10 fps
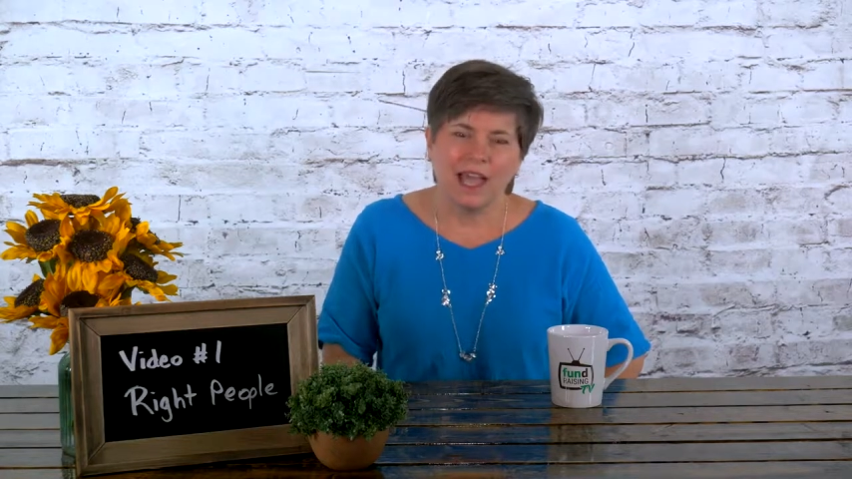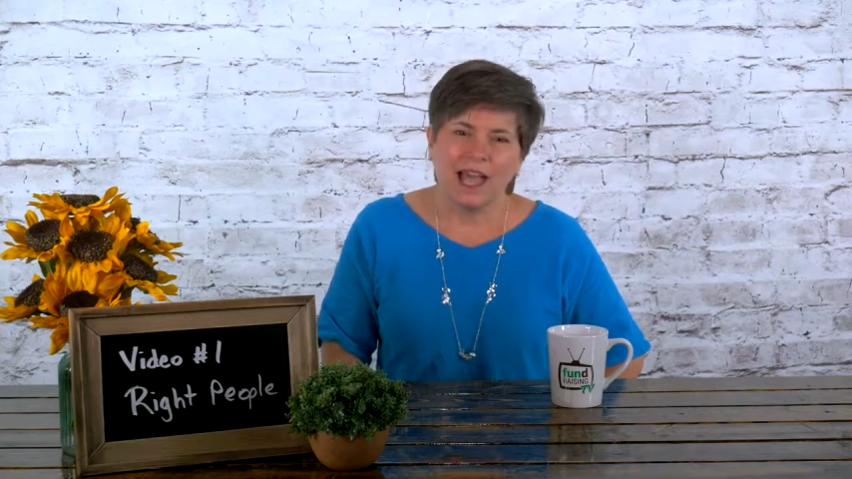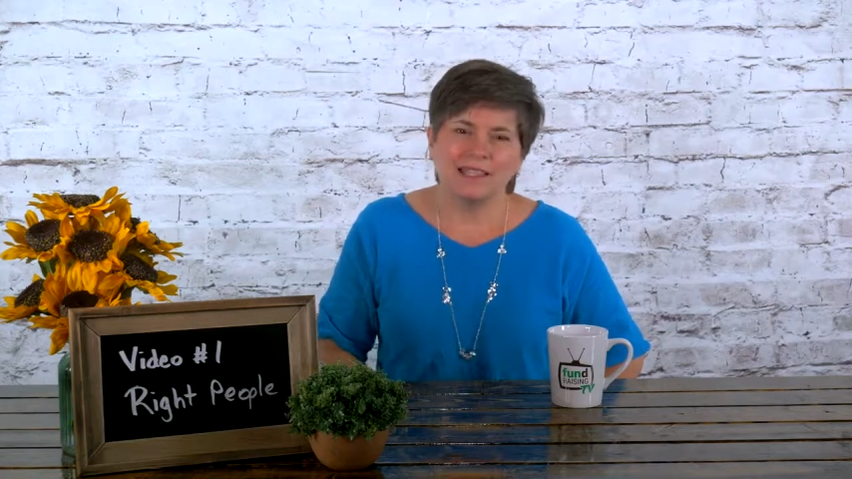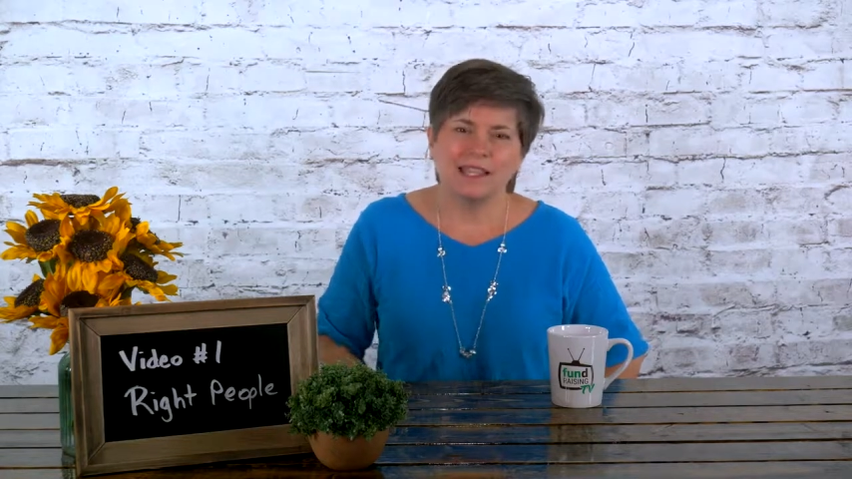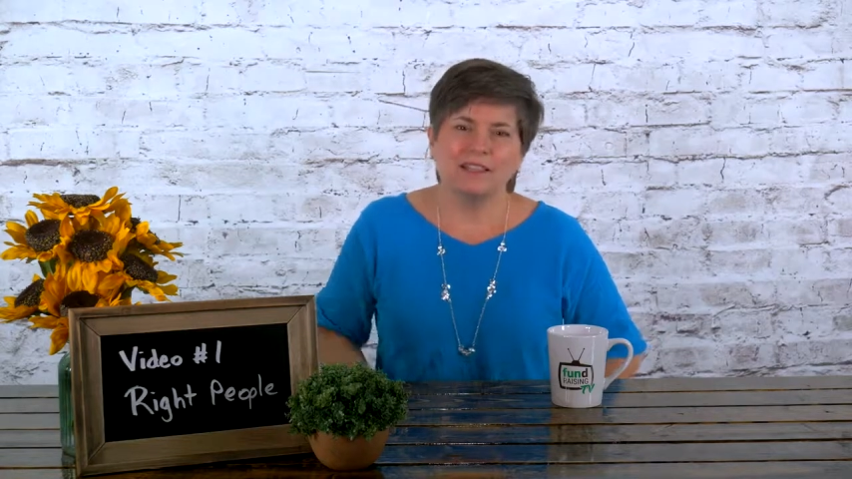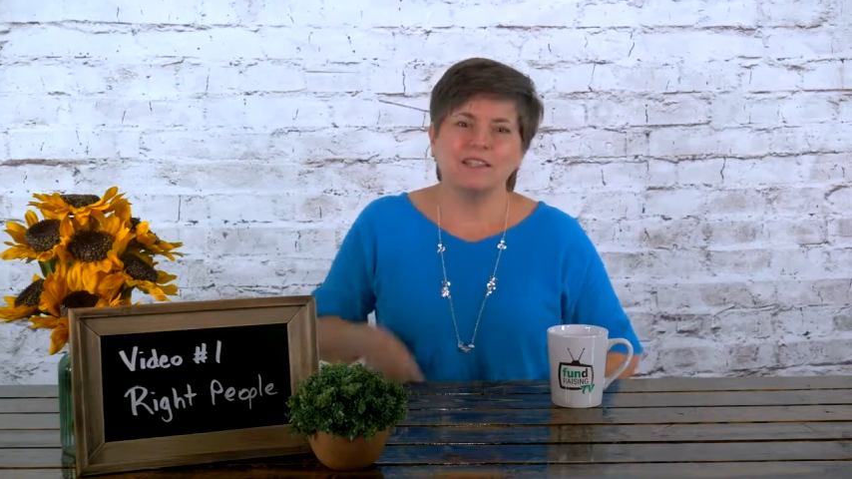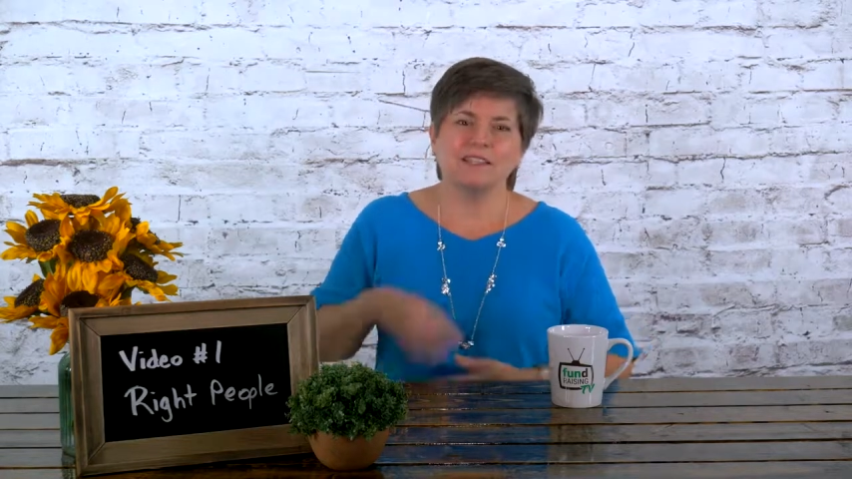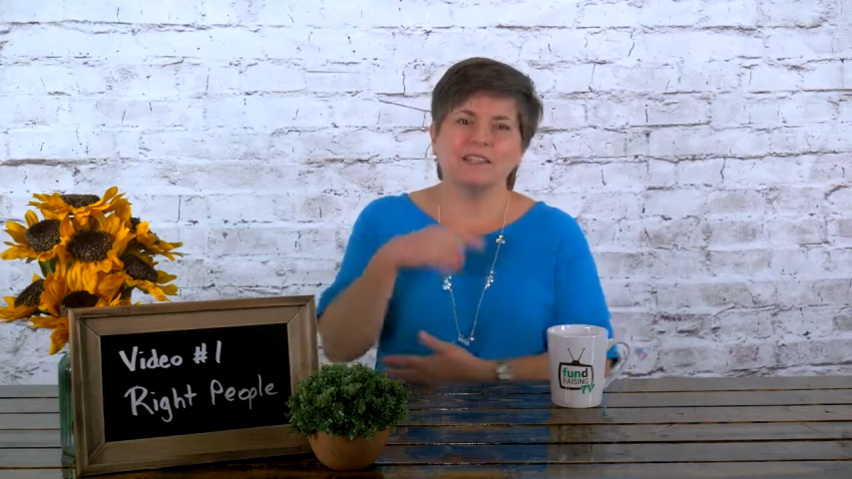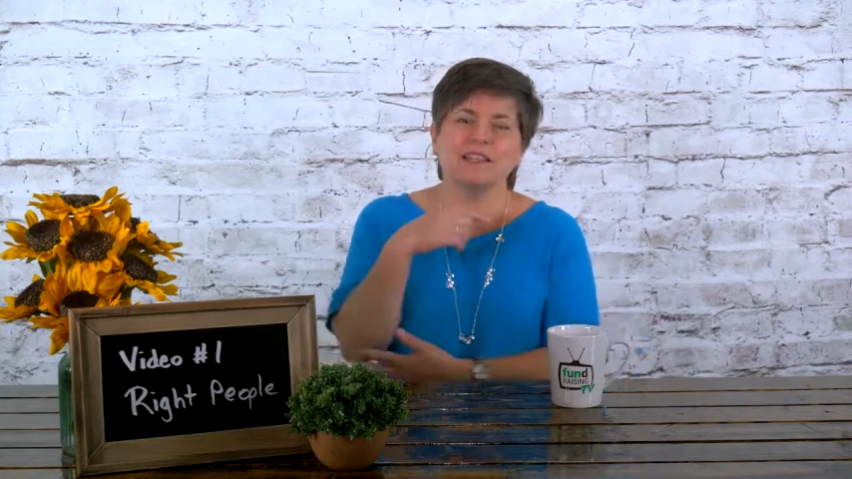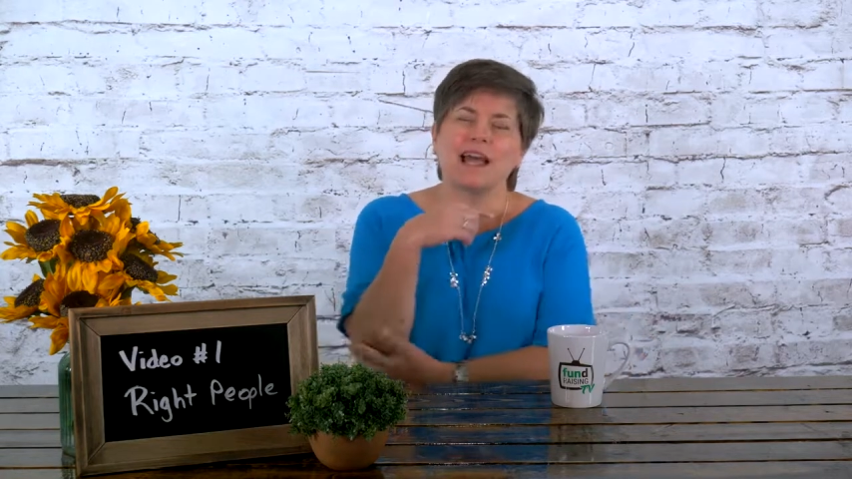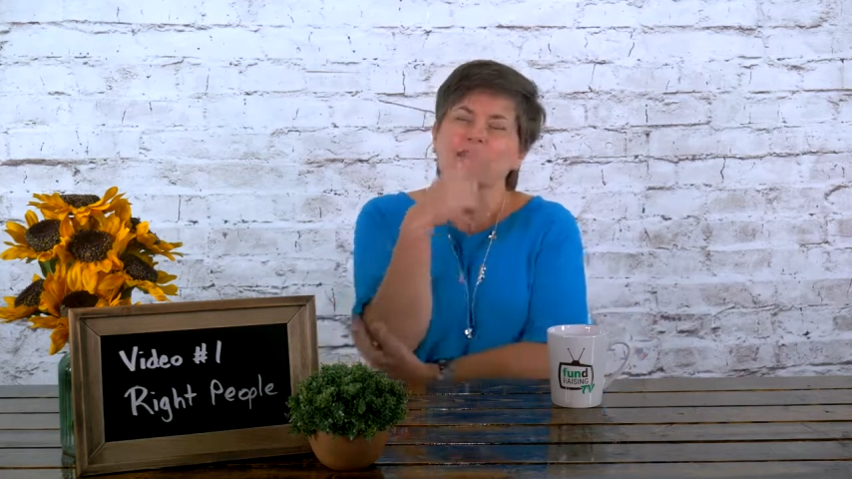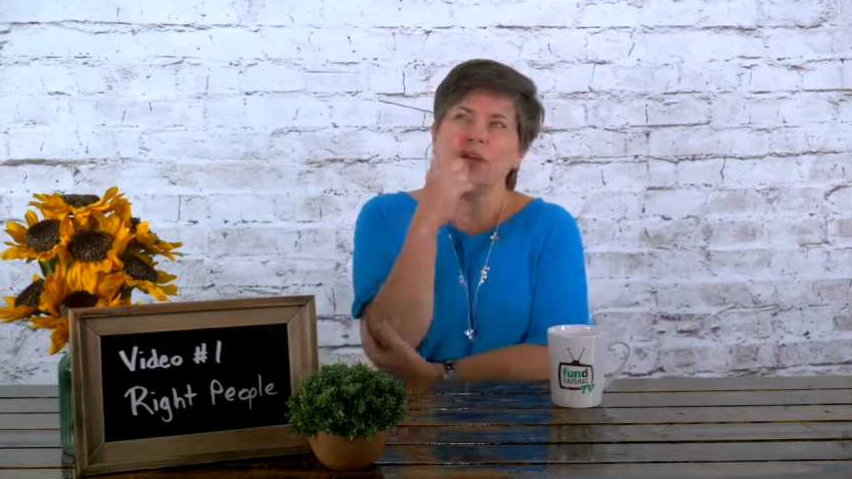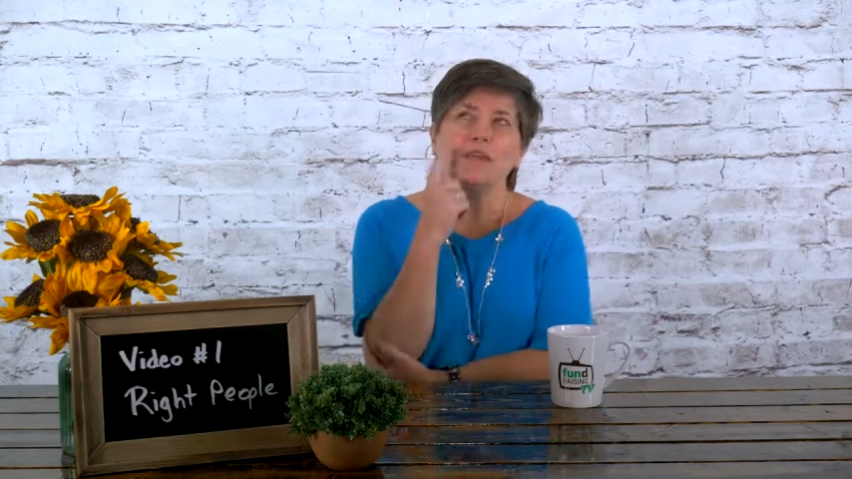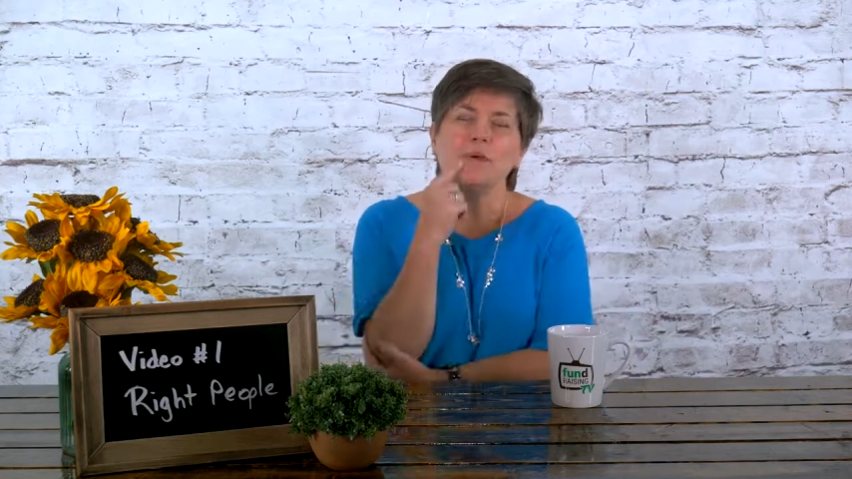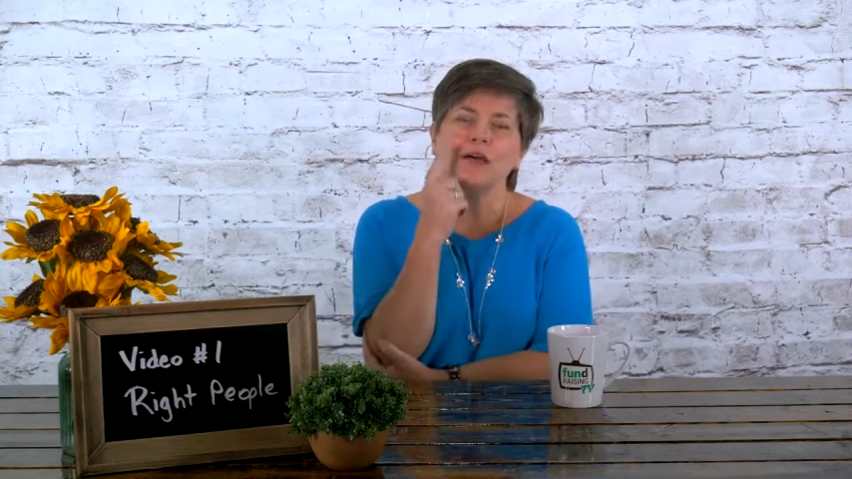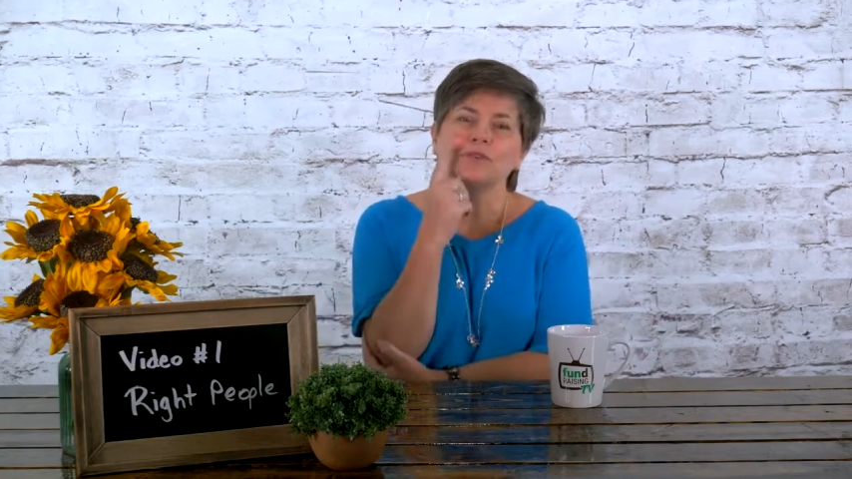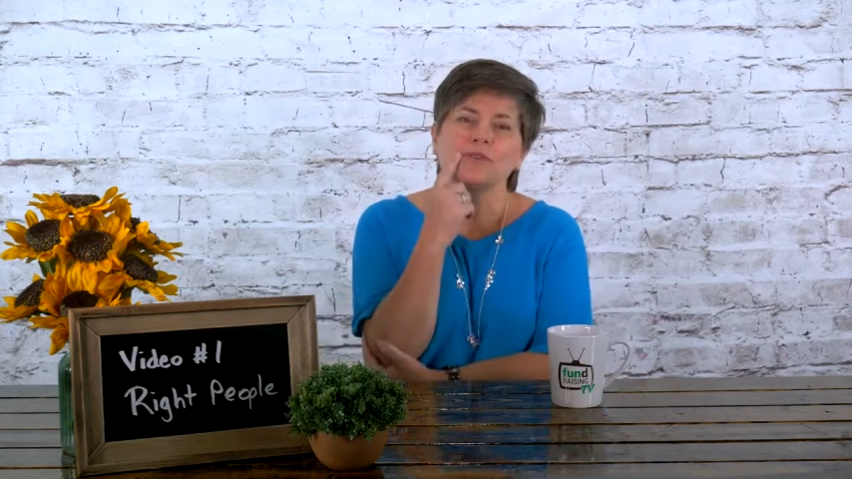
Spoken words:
As I listened, I thought about